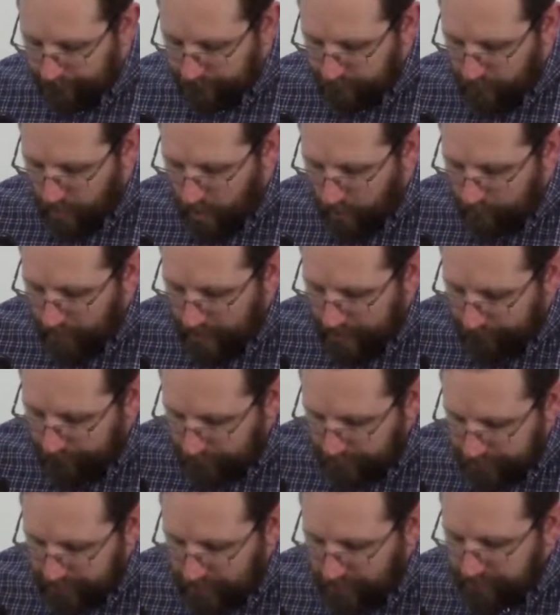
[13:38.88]
Paul writes,
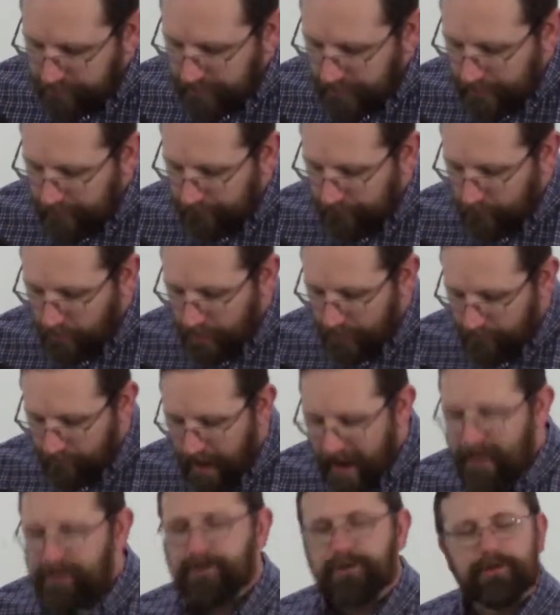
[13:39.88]
For scarcely for a
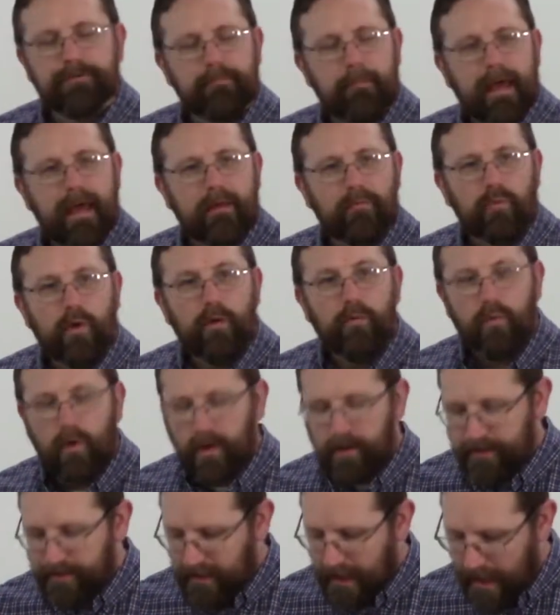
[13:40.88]
righteous man will
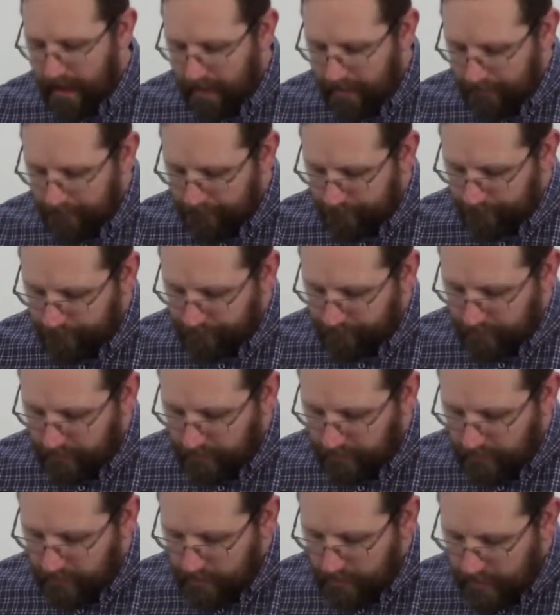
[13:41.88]
one die,
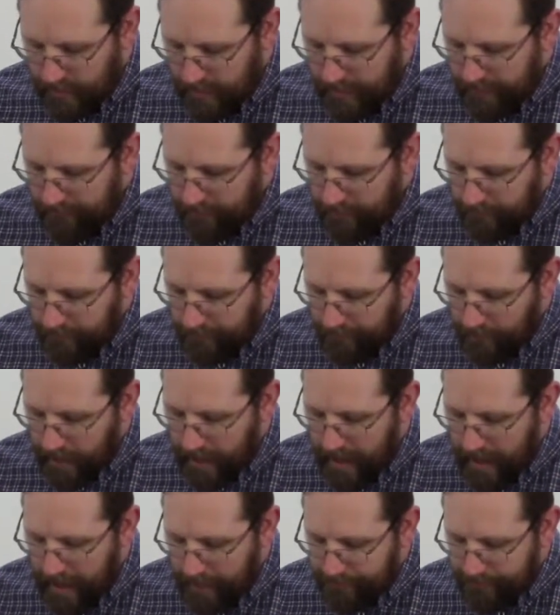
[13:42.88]
yet even
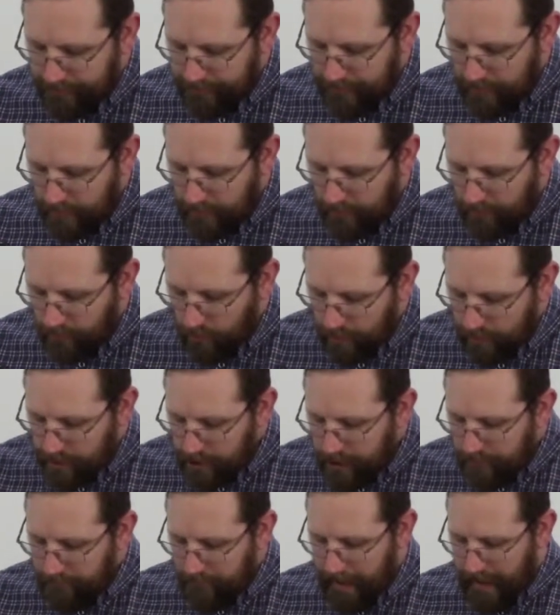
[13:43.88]
perhaps for a
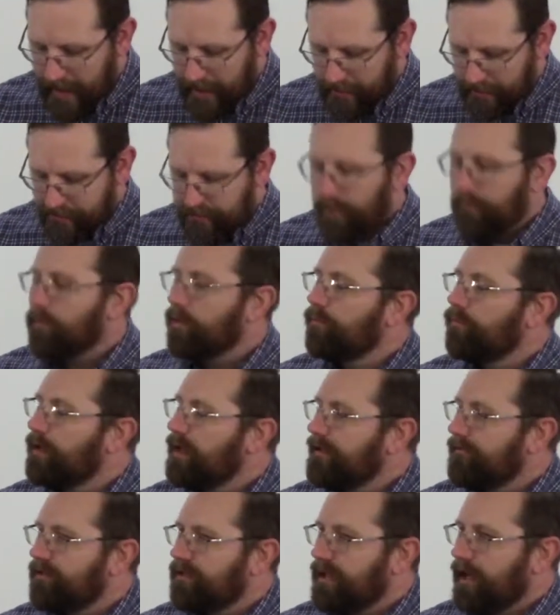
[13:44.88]
good man someone would
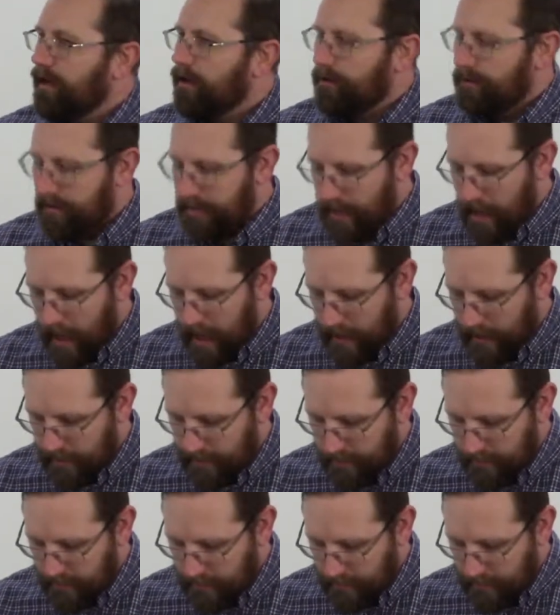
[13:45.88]
even dare to die.
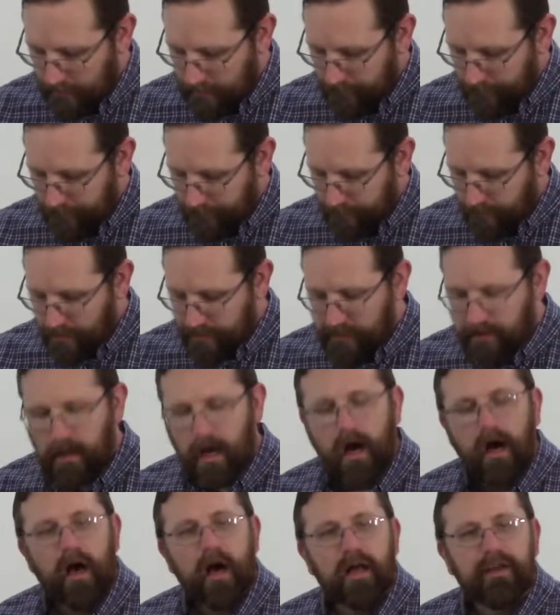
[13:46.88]
But
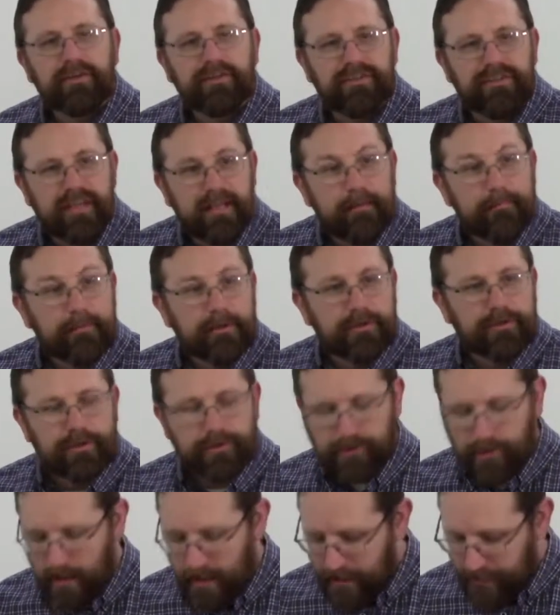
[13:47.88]
God
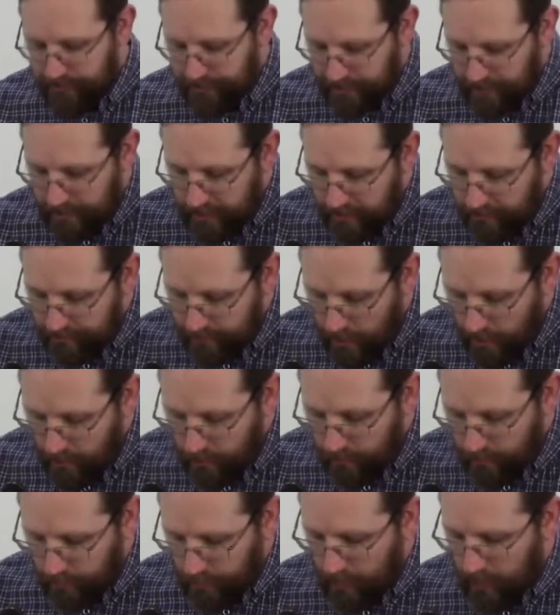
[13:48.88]
demonstrates his
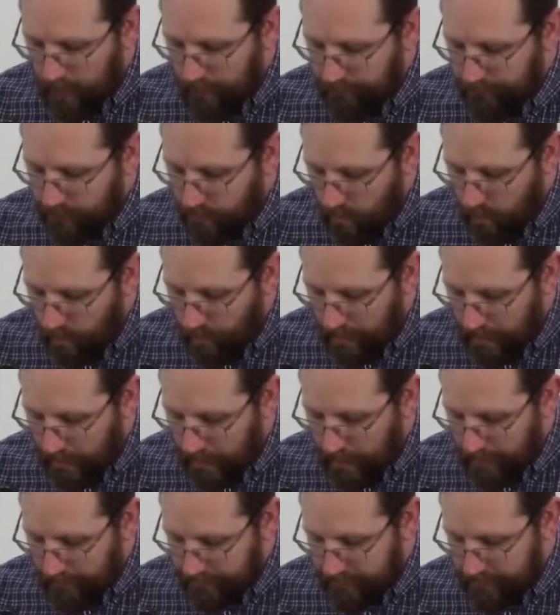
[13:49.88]
own love toward
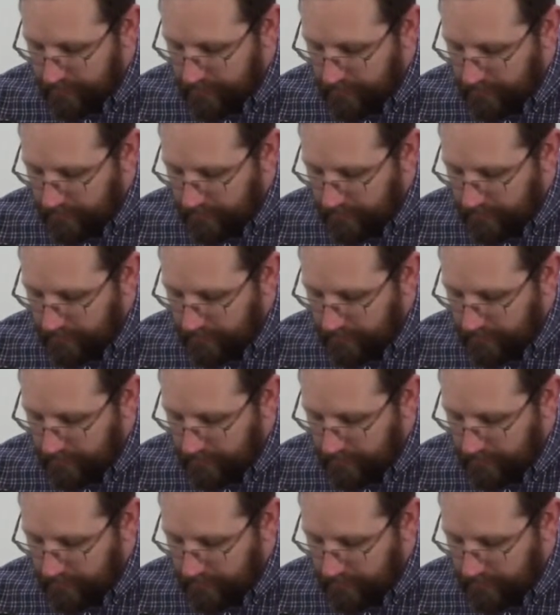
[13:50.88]
us